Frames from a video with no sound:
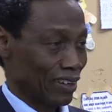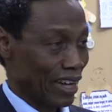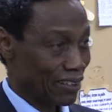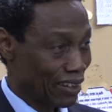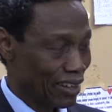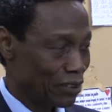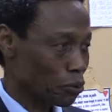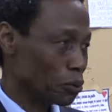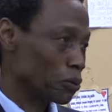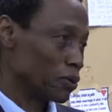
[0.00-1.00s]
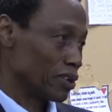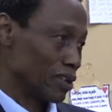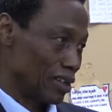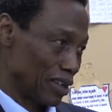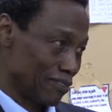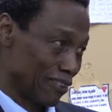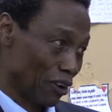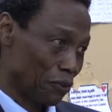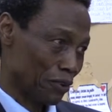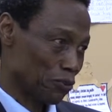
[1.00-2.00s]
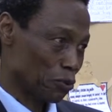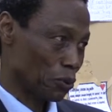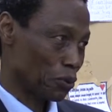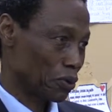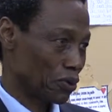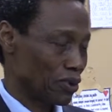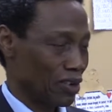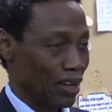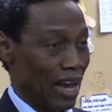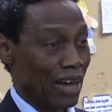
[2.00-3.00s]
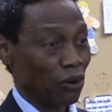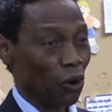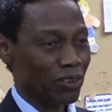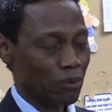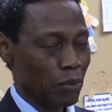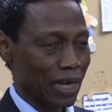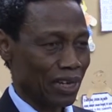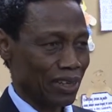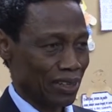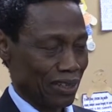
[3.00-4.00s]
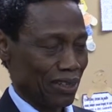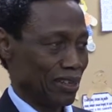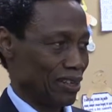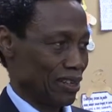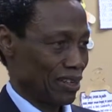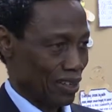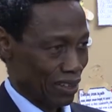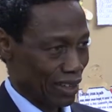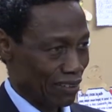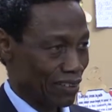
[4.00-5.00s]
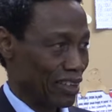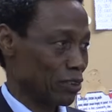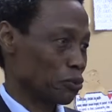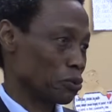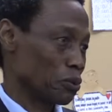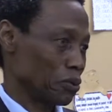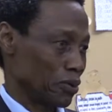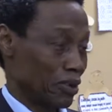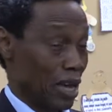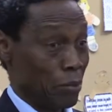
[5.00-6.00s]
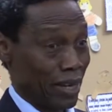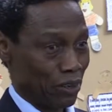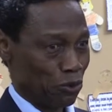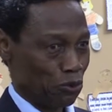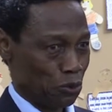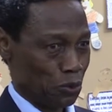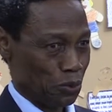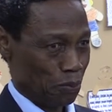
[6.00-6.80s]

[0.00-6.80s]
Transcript: getting into a secondary school, and ultimately getting into a medical school.